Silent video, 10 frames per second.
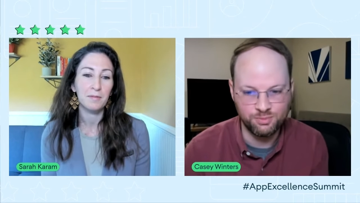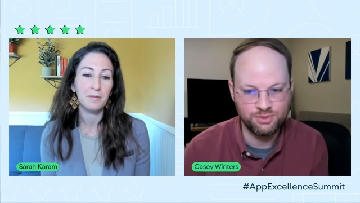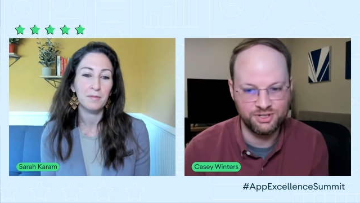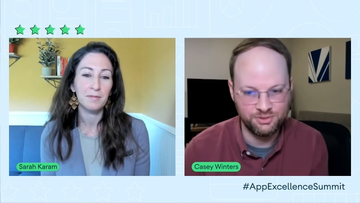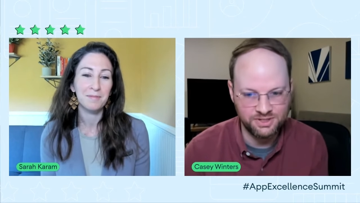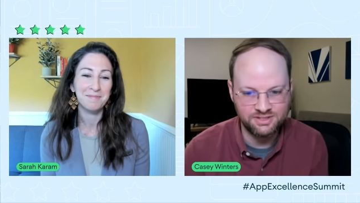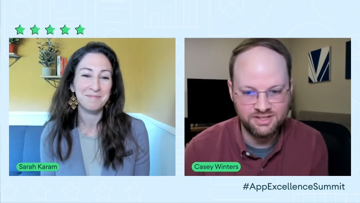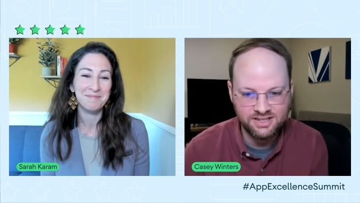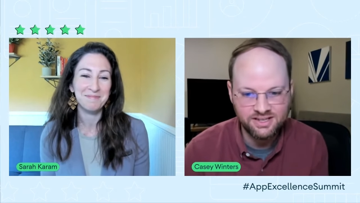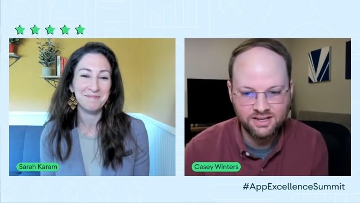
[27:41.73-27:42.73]
Speaker 1: you pretty
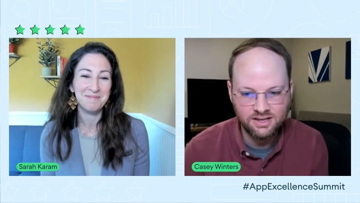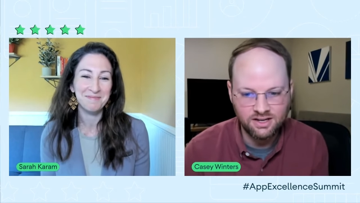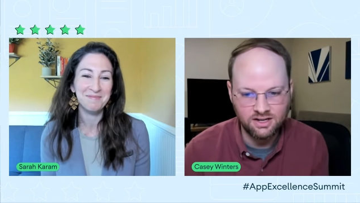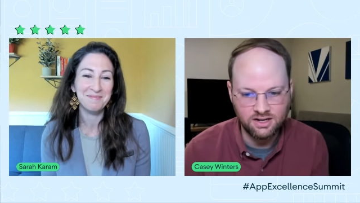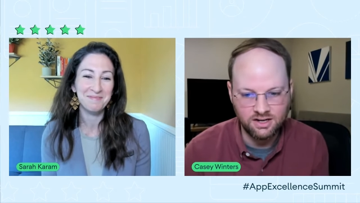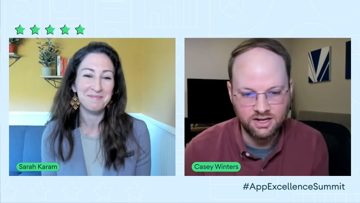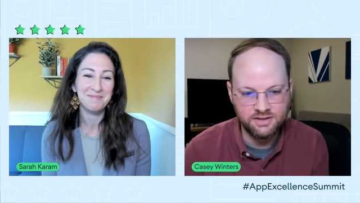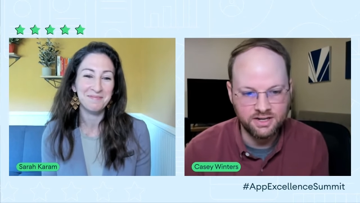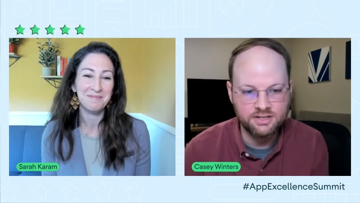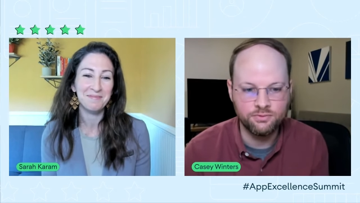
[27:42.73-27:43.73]
quickly.
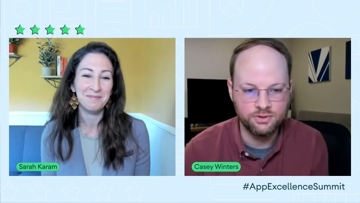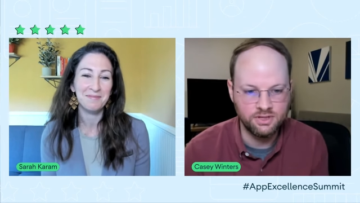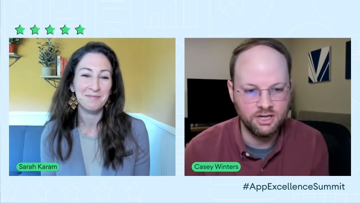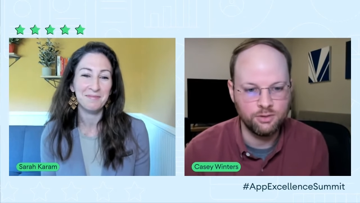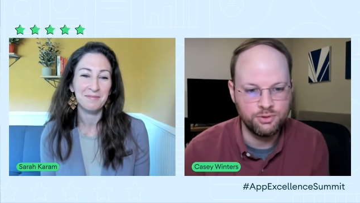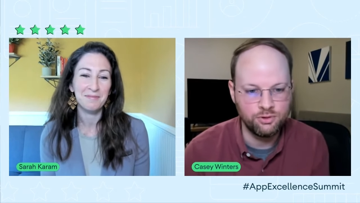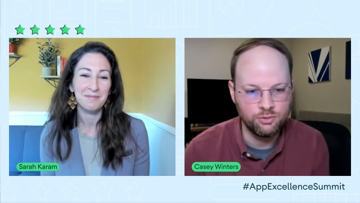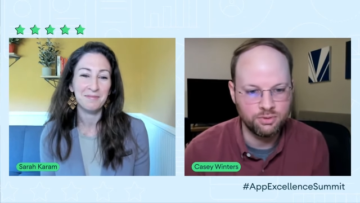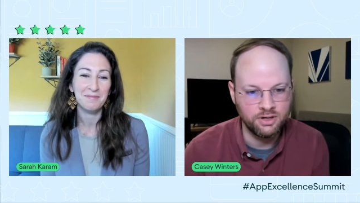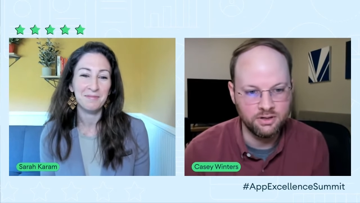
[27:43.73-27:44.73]
And that can really help
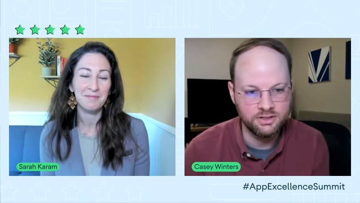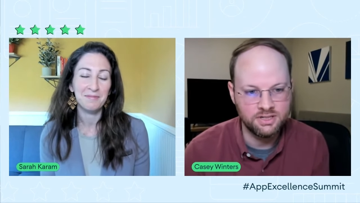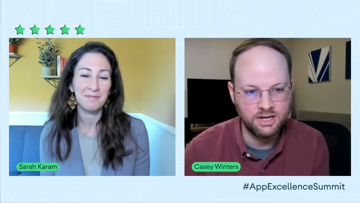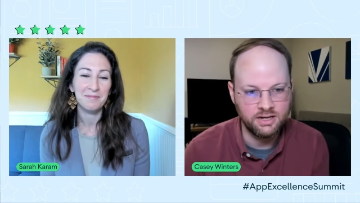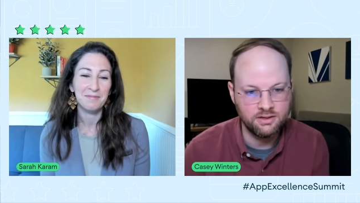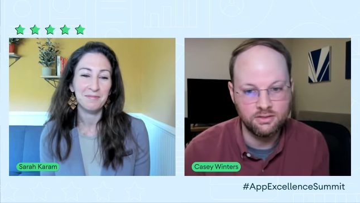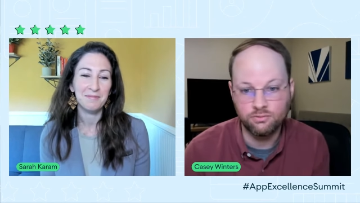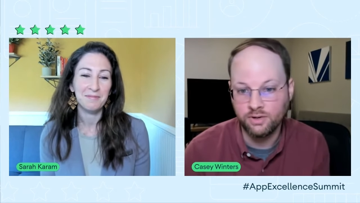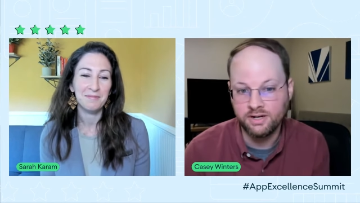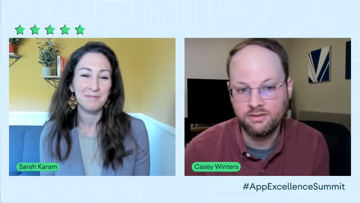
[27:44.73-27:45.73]
you prioritize
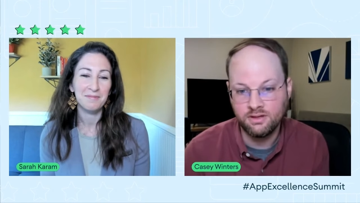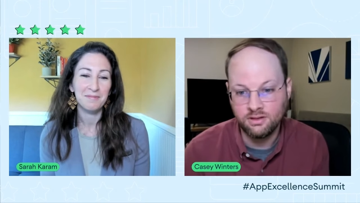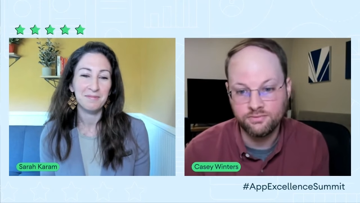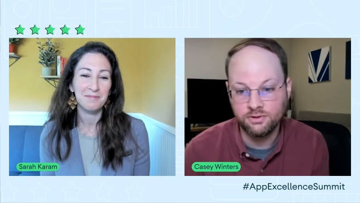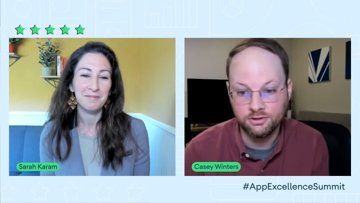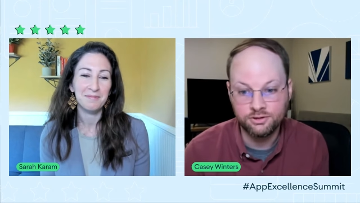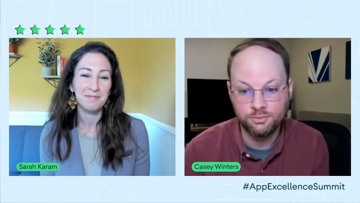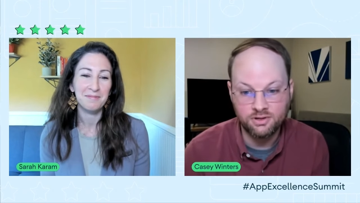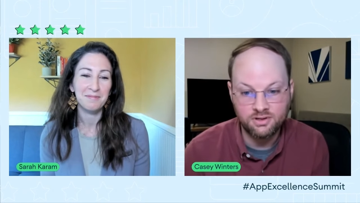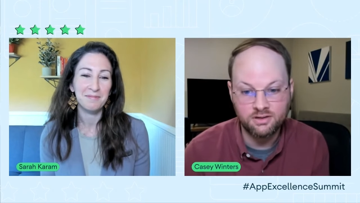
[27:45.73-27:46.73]
the right things for long-term
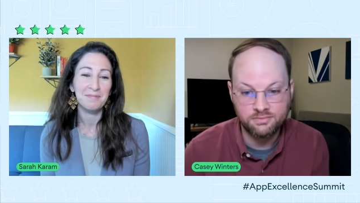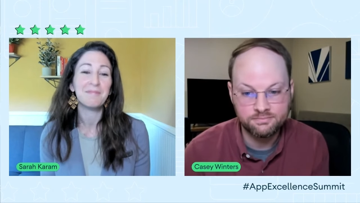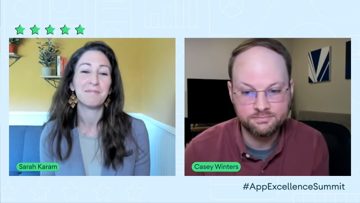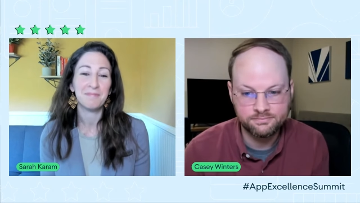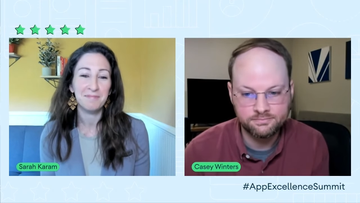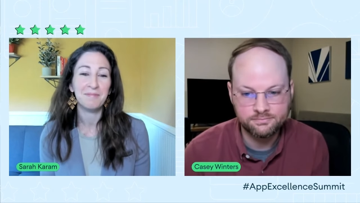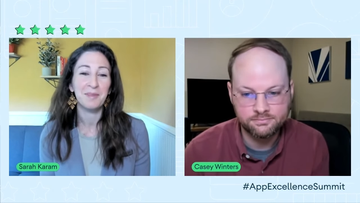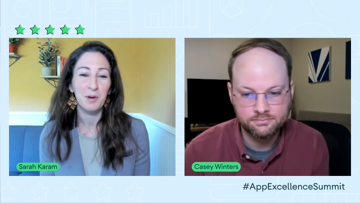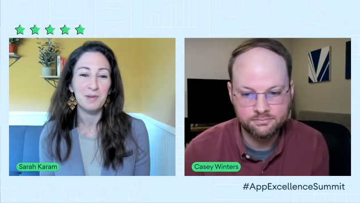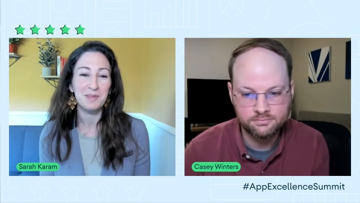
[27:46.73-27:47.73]
success.
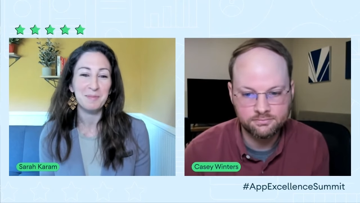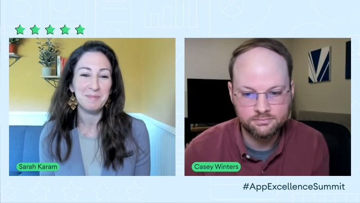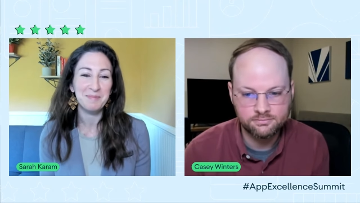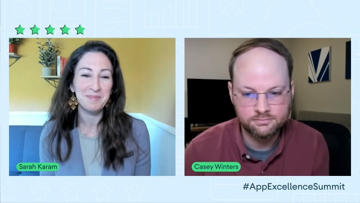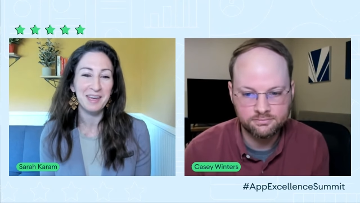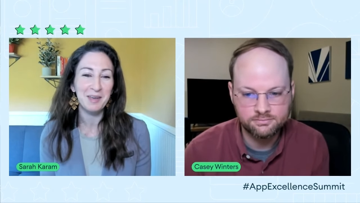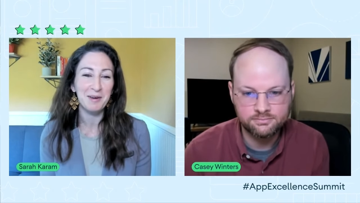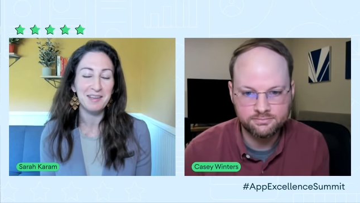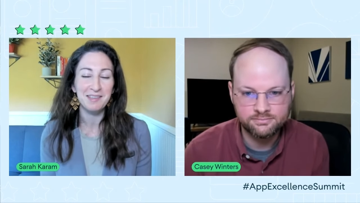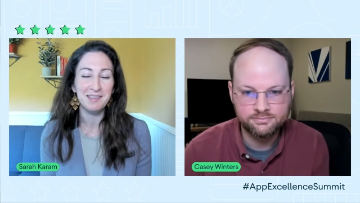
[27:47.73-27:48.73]
Speaker 2: Awesome. Thank you,
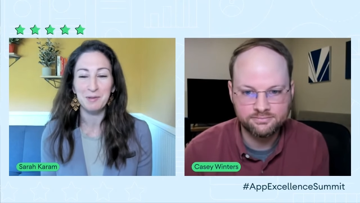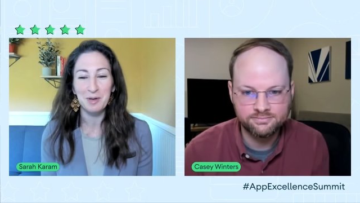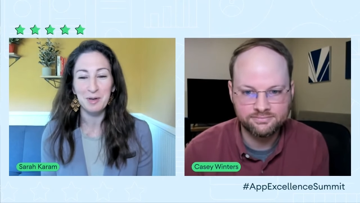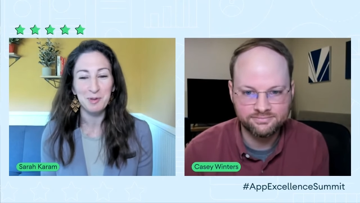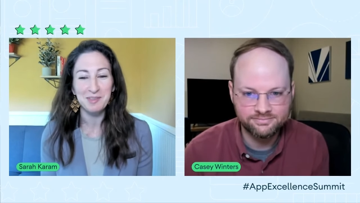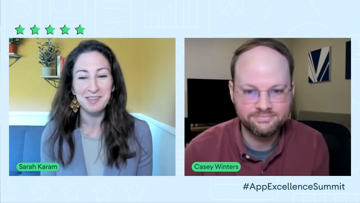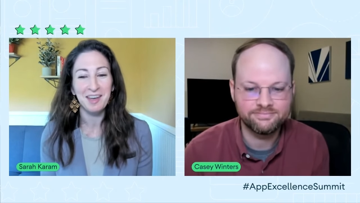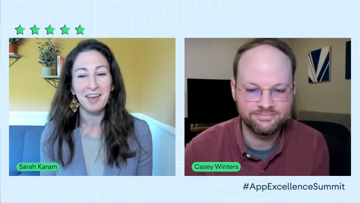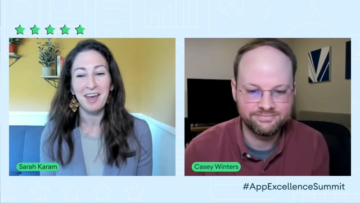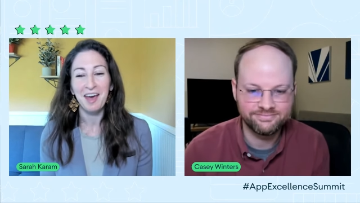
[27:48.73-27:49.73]
Casey. Wise words.
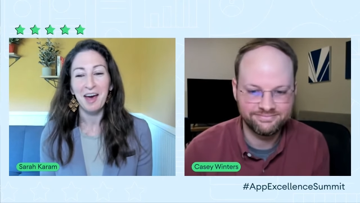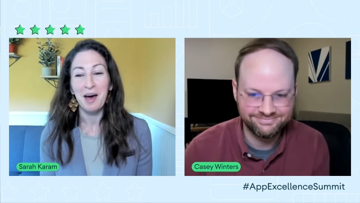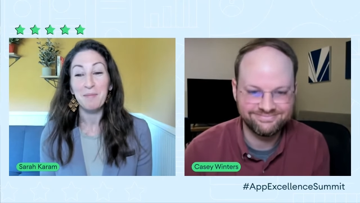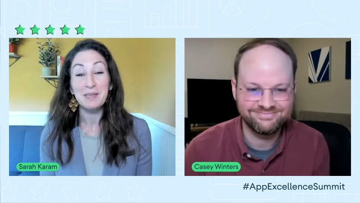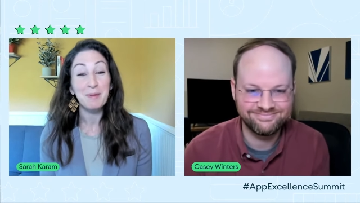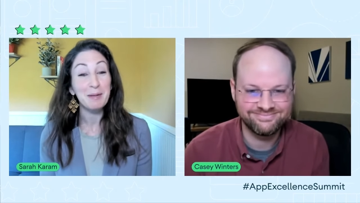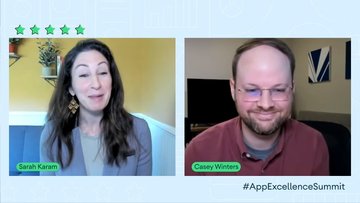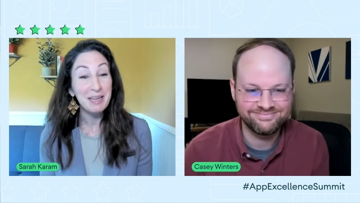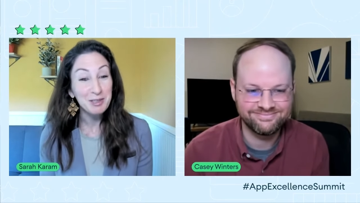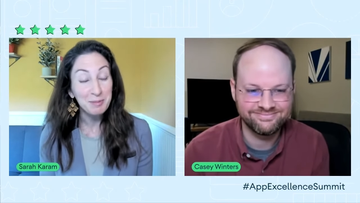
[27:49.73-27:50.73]
It's been
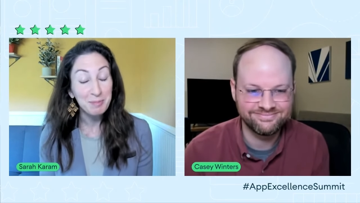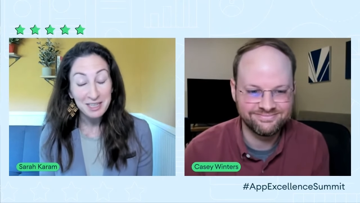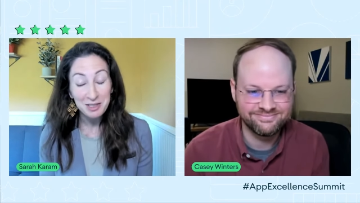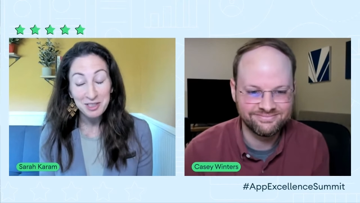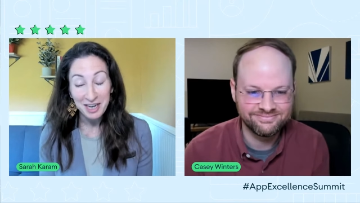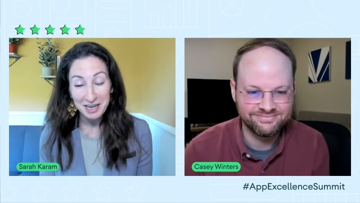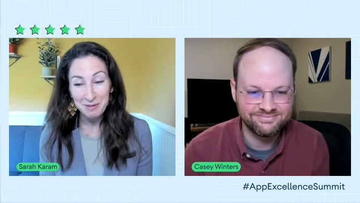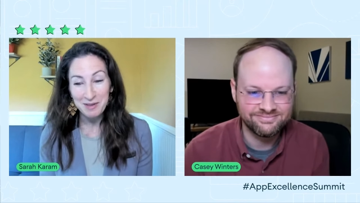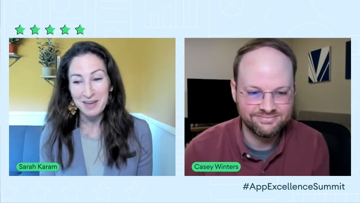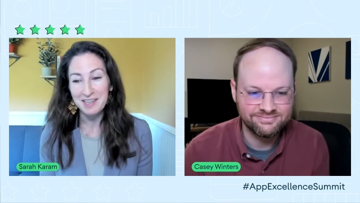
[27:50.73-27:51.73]
a pleasure chatting
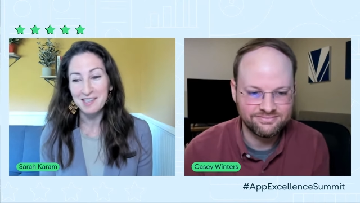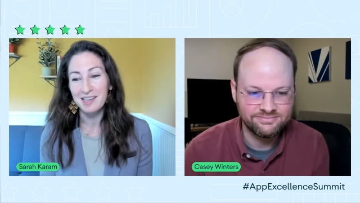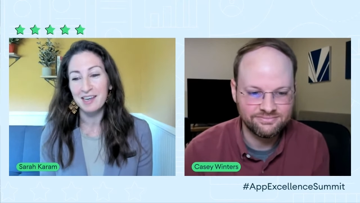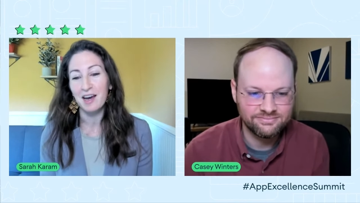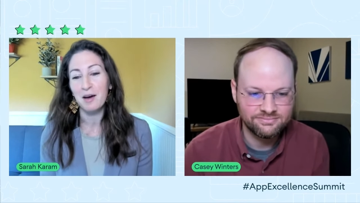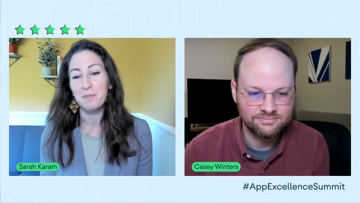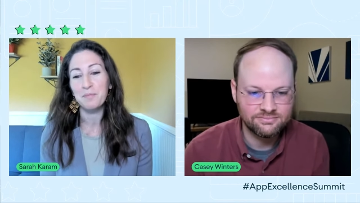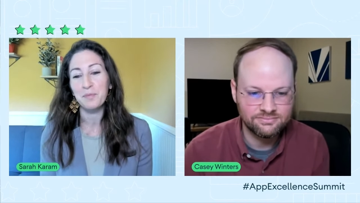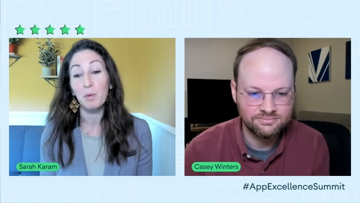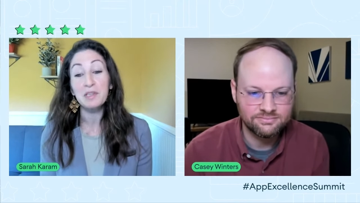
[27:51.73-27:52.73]
with you, Casey.
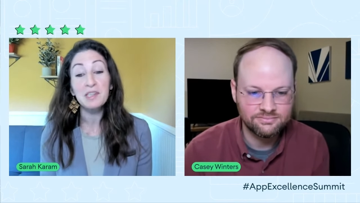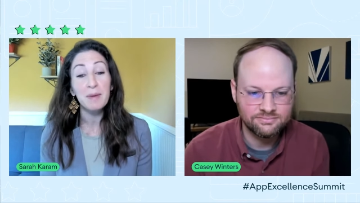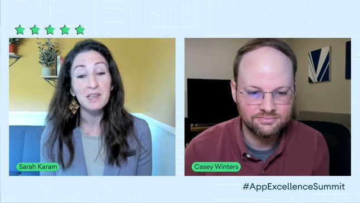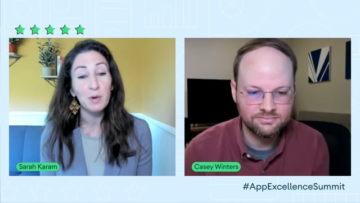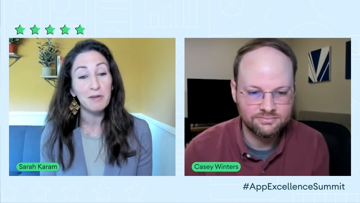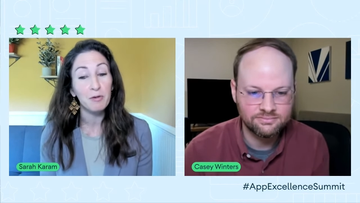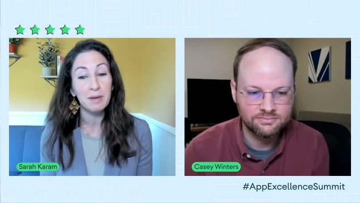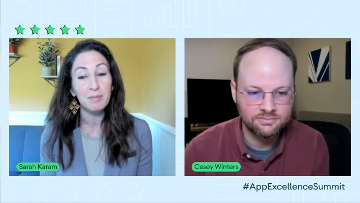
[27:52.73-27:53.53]
What's the best way for